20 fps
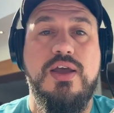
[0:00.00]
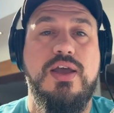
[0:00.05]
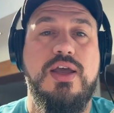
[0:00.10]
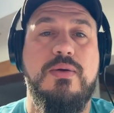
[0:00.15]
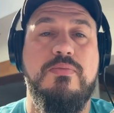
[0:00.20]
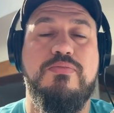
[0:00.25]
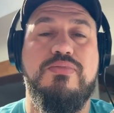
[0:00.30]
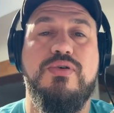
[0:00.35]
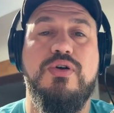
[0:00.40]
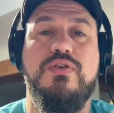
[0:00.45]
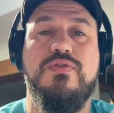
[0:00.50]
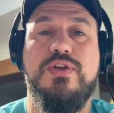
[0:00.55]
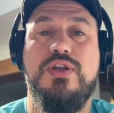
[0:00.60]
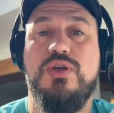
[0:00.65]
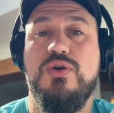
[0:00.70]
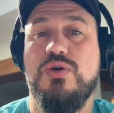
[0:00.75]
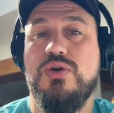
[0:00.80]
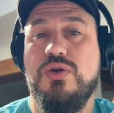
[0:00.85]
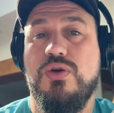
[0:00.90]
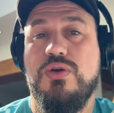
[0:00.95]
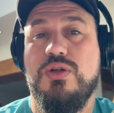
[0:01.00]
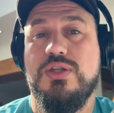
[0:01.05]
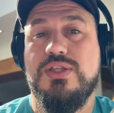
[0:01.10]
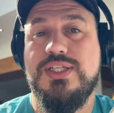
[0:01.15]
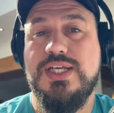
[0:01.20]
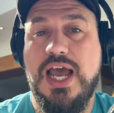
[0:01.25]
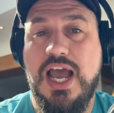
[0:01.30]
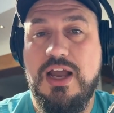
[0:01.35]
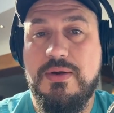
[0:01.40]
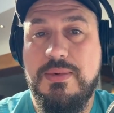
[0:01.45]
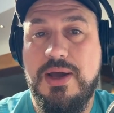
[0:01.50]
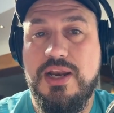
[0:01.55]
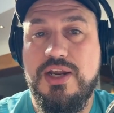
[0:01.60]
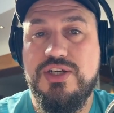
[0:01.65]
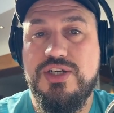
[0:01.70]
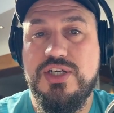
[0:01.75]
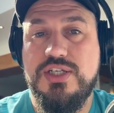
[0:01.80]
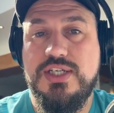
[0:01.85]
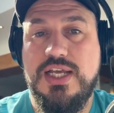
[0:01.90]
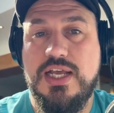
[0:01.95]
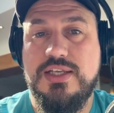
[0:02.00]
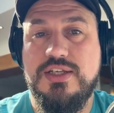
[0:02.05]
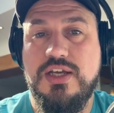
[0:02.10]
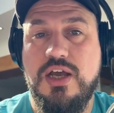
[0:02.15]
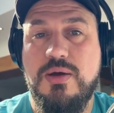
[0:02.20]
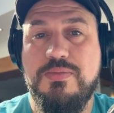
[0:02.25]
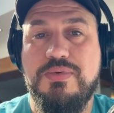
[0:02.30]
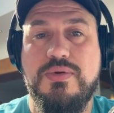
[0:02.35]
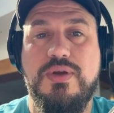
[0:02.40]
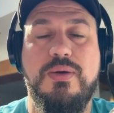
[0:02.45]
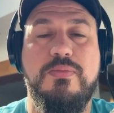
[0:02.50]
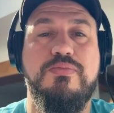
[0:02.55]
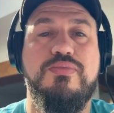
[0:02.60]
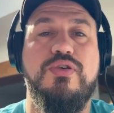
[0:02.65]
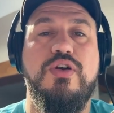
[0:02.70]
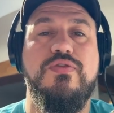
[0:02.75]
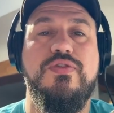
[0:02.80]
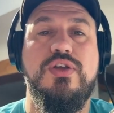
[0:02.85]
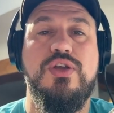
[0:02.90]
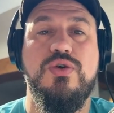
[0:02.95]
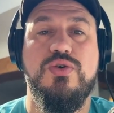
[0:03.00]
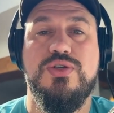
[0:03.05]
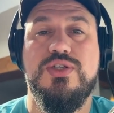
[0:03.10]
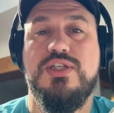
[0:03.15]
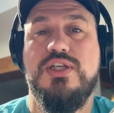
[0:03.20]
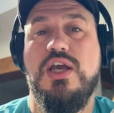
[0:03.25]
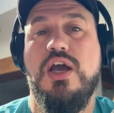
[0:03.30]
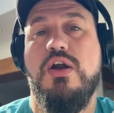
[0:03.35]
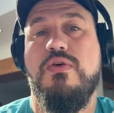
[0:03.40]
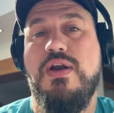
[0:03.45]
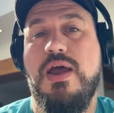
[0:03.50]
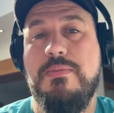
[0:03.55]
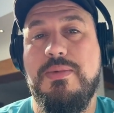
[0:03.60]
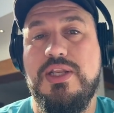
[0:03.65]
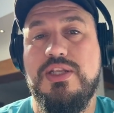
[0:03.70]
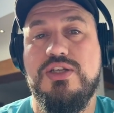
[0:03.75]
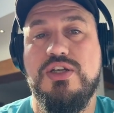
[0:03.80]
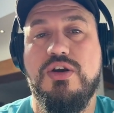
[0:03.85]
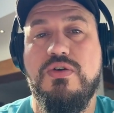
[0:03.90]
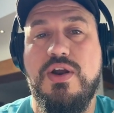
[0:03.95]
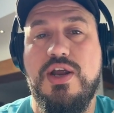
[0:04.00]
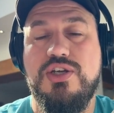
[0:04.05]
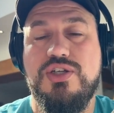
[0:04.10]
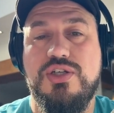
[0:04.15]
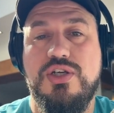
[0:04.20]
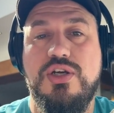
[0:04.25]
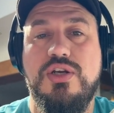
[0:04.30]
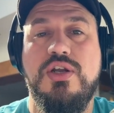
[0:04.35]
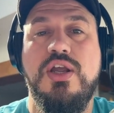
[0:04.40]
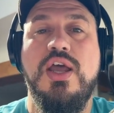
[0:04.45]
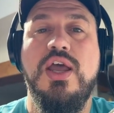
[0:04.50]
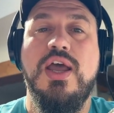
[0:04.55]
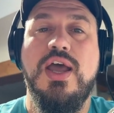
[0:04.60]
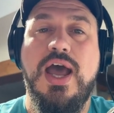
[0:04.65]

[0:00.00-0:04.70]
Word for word: improving your Google Tag Manager setup, improving your CRM integration,